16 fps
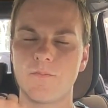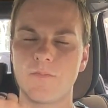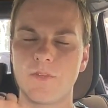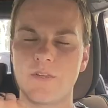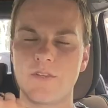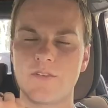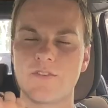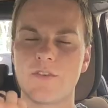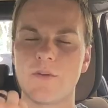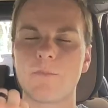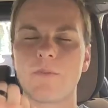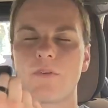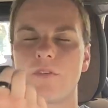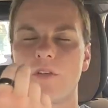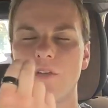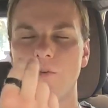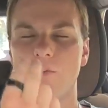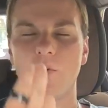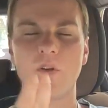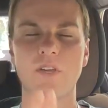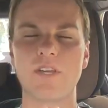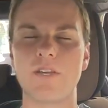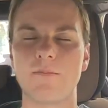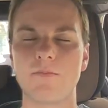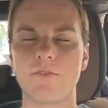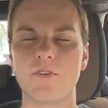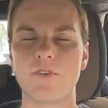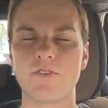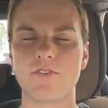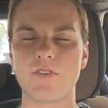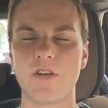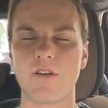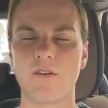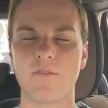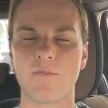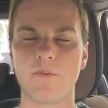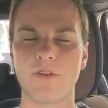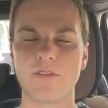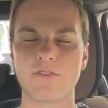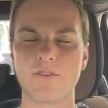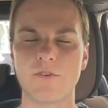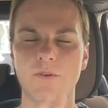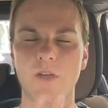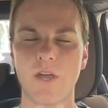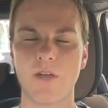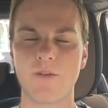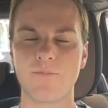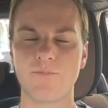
it is something that you want to keep to yourself, but it's okay.